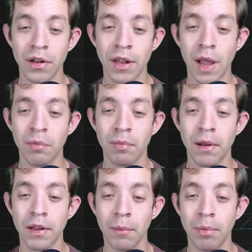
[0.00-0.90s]
time
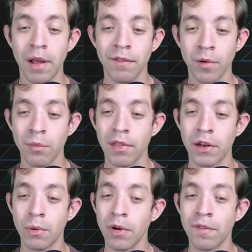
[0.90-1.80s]
spent on platforms like
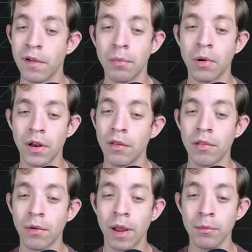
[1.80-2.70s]
Twitter, Facebook, and
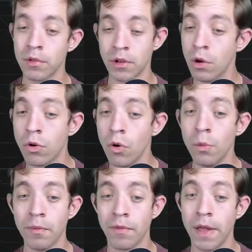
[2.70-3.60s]
Instagram, YouTube,
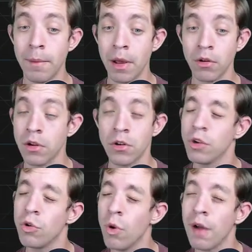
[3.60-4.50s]
for that matter, you
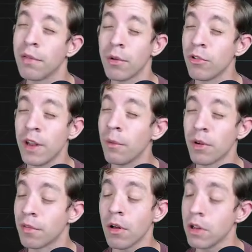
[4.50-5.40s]
do have a social network.
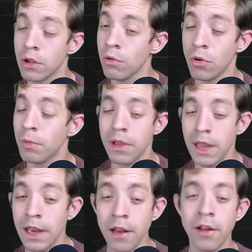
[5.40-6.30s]
It's called YouTube, you
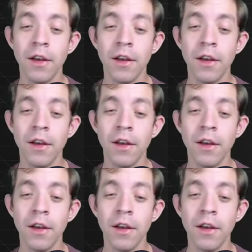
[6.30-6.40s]
idiot.